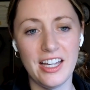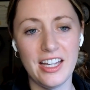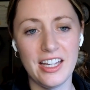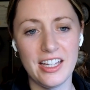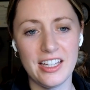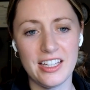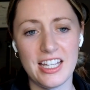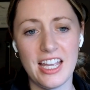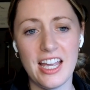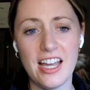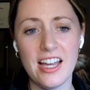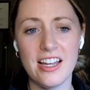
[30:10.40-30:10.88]

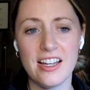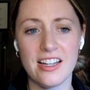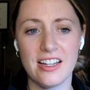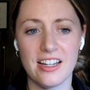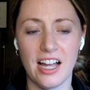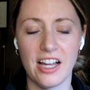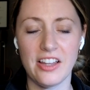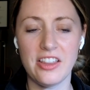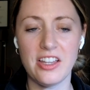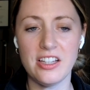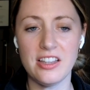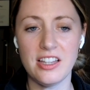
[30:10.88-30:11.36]
yeah
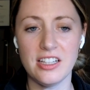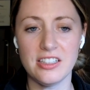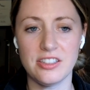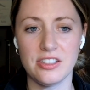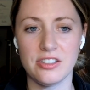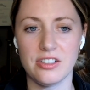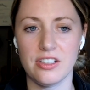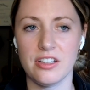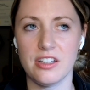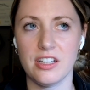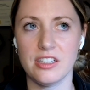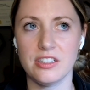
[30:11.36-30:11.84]
i think that's
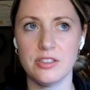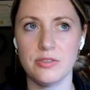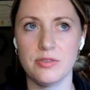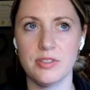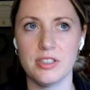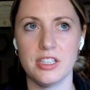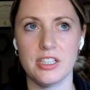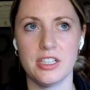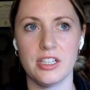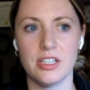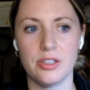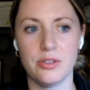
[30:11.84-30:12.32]
a that's a
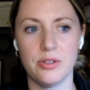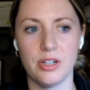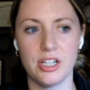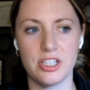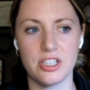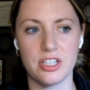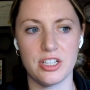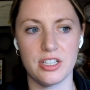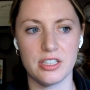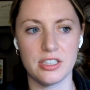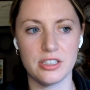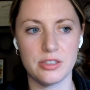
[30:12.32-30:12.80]
really good
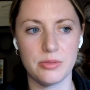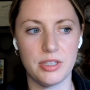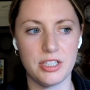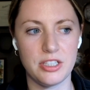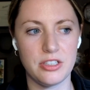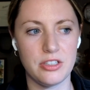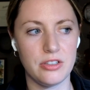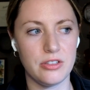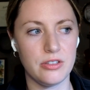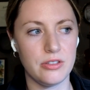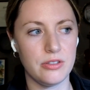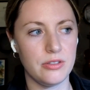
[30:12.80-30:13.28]
question because we
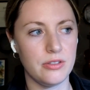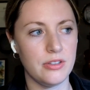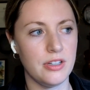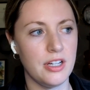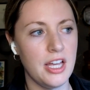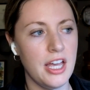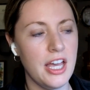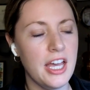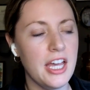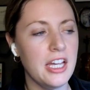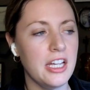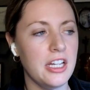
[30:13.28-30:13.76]
do
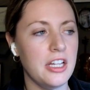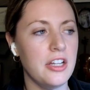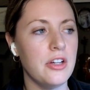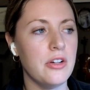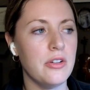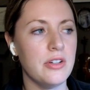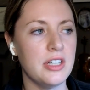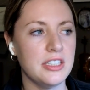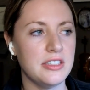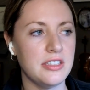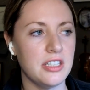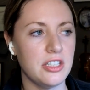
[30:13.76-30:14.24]
you know
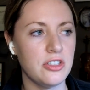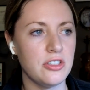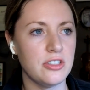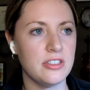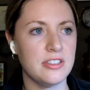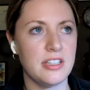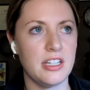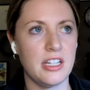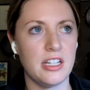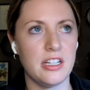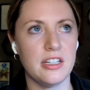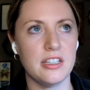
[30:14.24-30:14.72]
it's
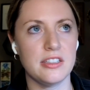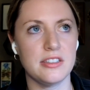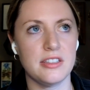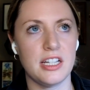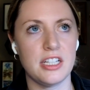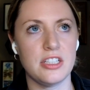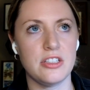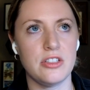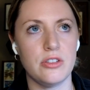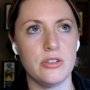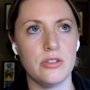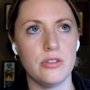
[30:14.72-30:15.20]
interesting because i
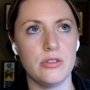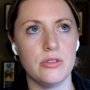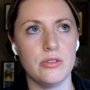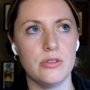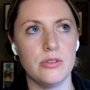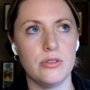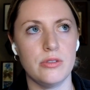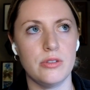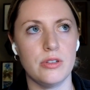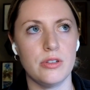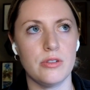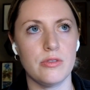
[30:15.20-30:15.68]

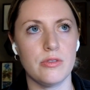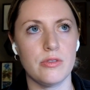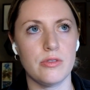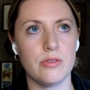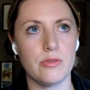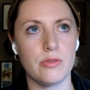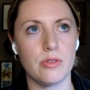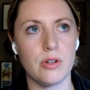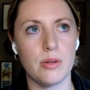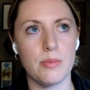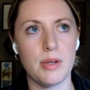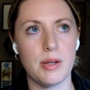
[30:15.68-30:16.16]
do
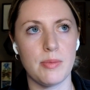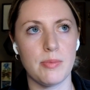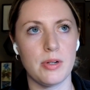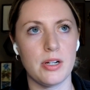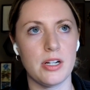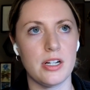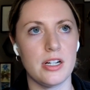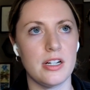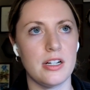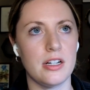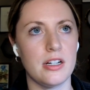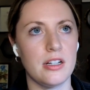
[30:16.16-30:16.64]

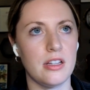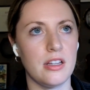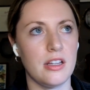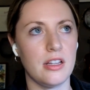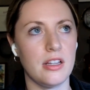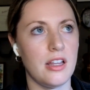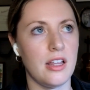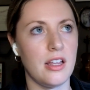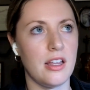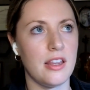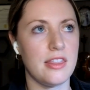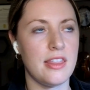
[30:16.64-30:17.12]
remember
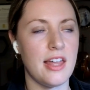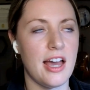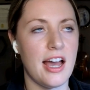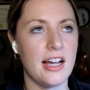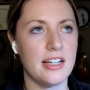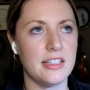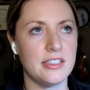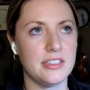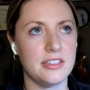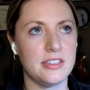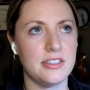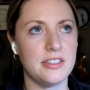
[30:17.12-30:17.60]

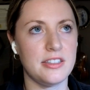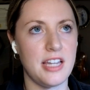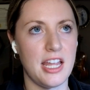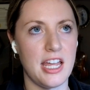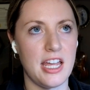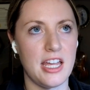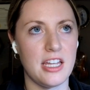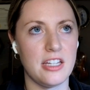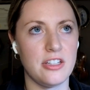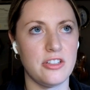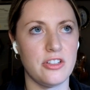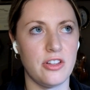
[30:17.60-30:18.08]
that
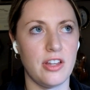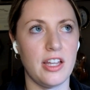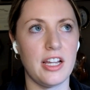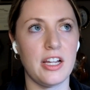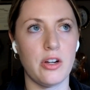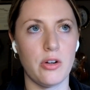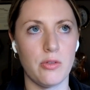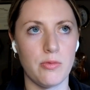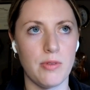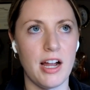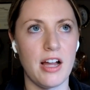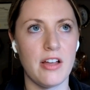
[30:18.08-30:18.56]
stage like
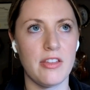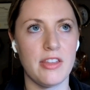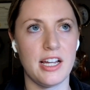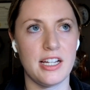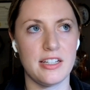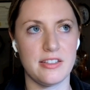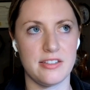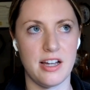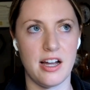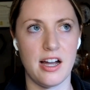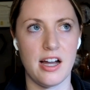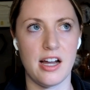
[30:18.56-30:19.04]
around that
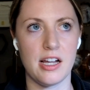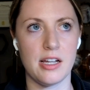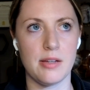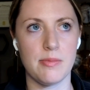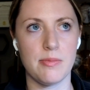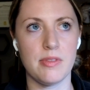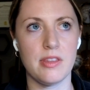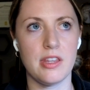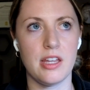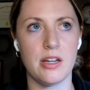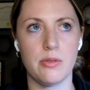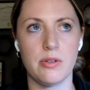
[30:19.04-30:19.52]

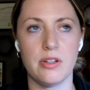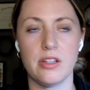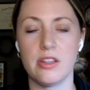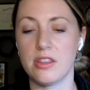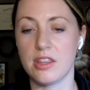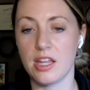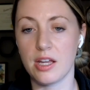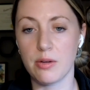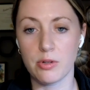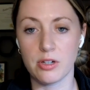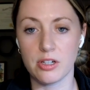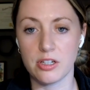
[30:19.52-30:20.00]
time that
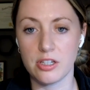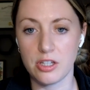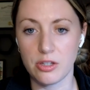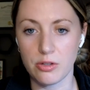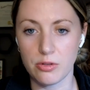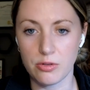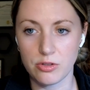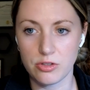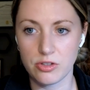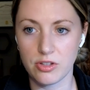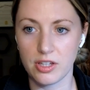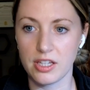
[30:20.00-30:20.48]
they were
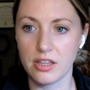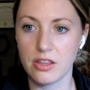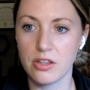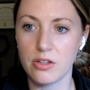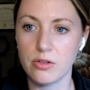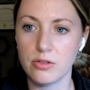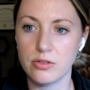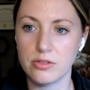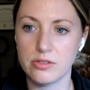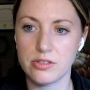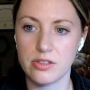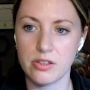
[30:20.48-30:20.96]
huge like
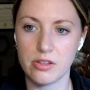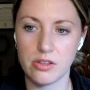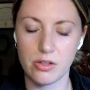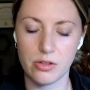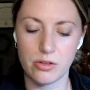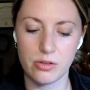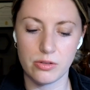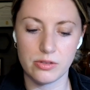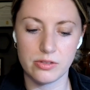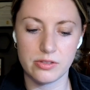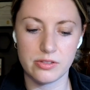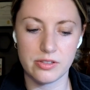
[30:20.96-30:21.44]
those
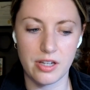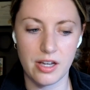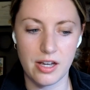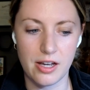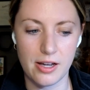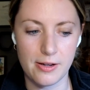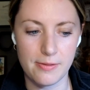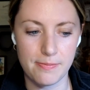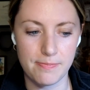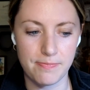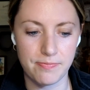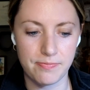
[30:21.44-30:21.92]
those
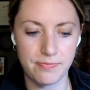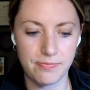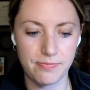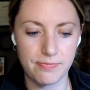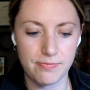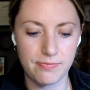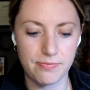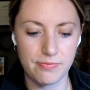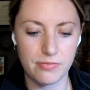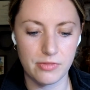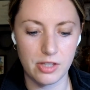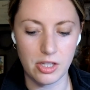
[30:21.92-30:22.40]
um
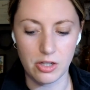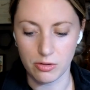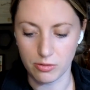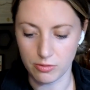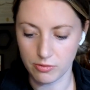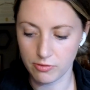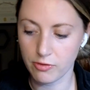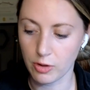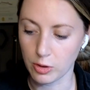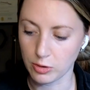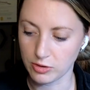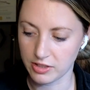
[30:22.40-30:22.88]
you know
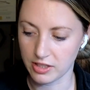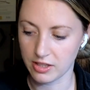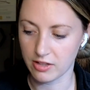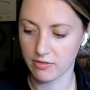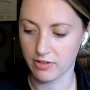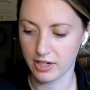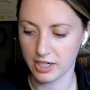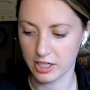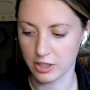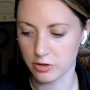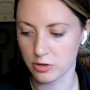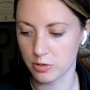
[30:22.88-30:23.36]
folks in the
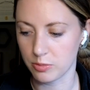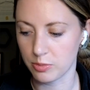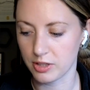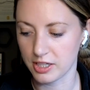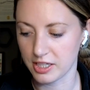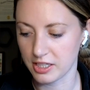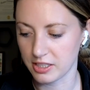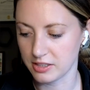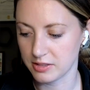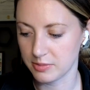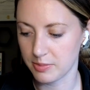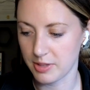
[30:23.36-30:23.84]
financial
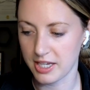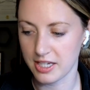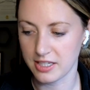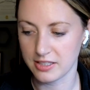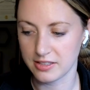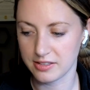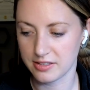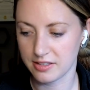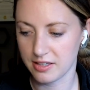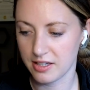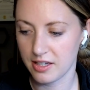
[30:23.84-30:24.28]
planning space